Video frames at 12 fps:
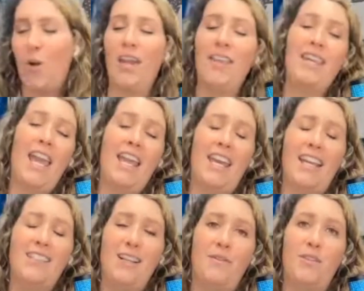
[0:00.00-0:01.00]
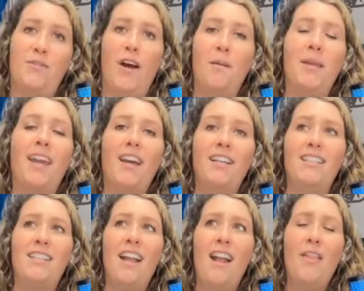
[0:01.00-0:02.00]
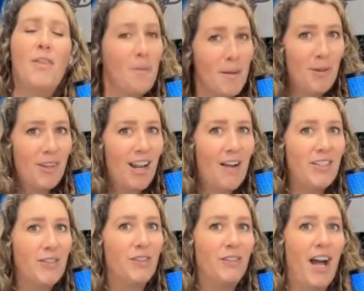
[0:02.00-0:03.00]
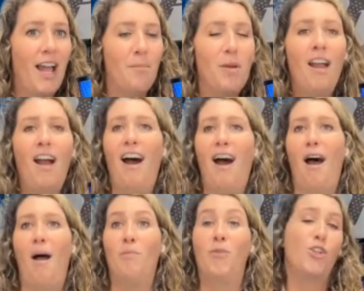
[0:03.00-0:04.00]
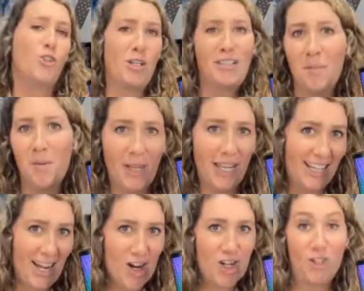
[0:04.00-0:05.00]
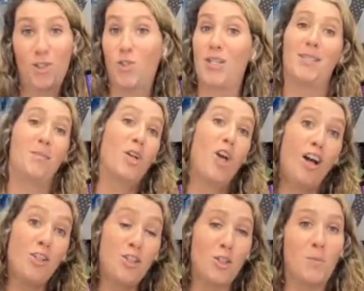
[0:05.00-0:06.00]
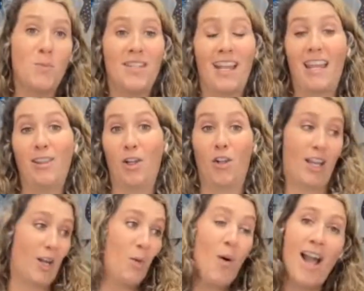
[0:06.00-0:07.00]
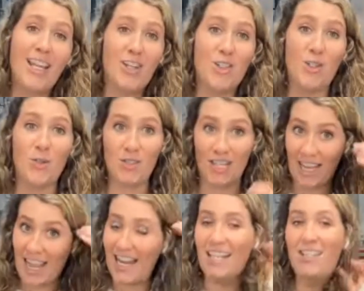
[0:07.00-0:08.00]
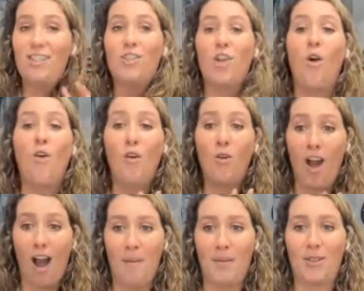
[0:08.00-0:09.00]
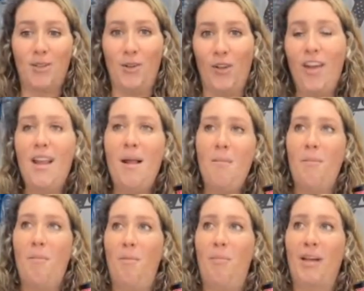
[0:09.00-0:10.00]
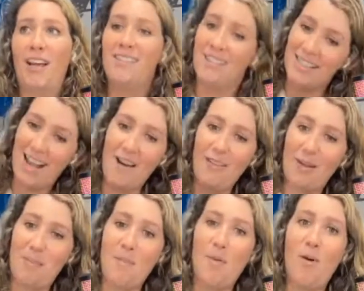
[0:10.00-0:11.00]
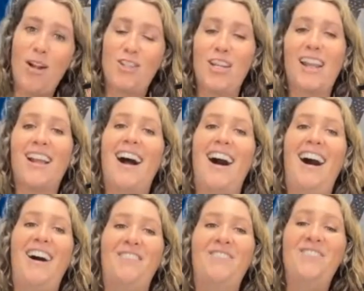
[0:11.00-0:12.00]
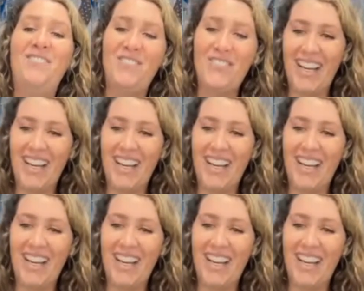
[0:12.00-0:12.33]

so I think AK stuff is fun because the people there have a different vibe. Um, they're dressed up in plate carriers, they're dressed up in costumes, they look like Hawaiian dudes. Like it is so comical because it's kind of like people watching. Um,